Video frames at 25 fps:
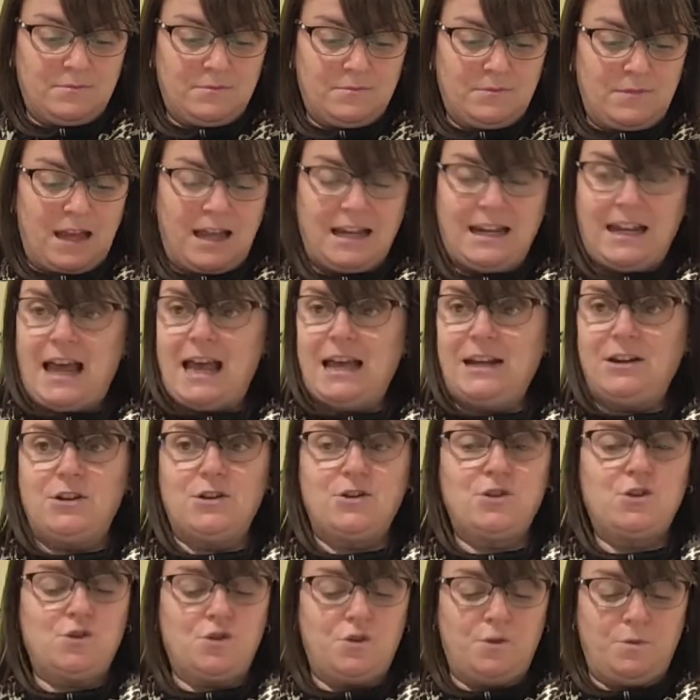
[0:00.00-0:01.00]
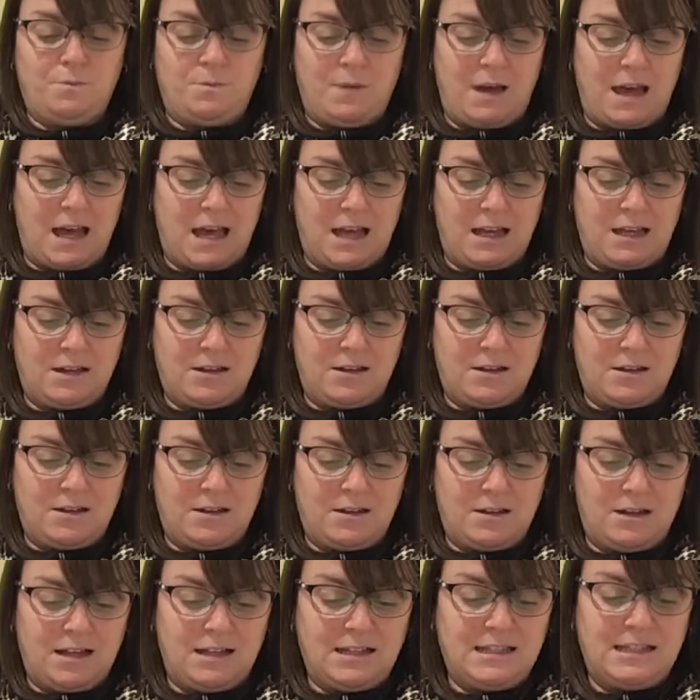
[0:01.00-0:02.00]
And Anna stood back
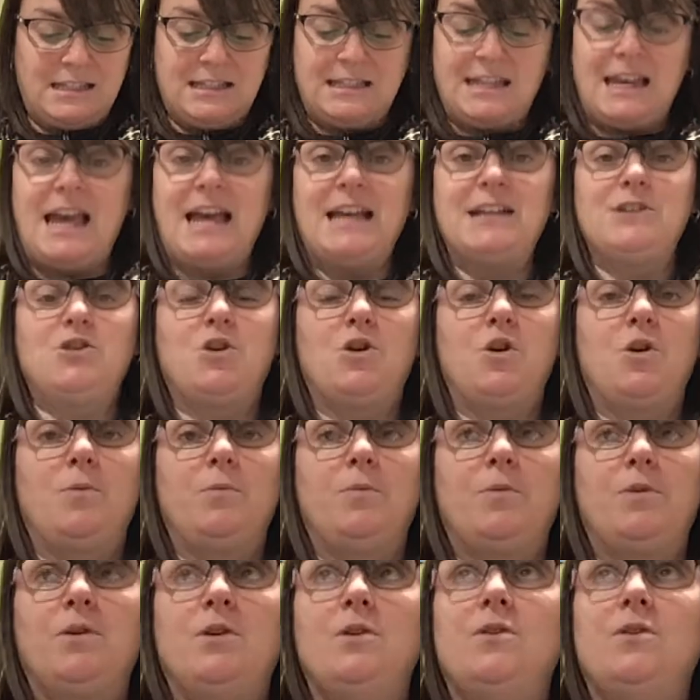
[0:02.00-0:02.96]
and stared up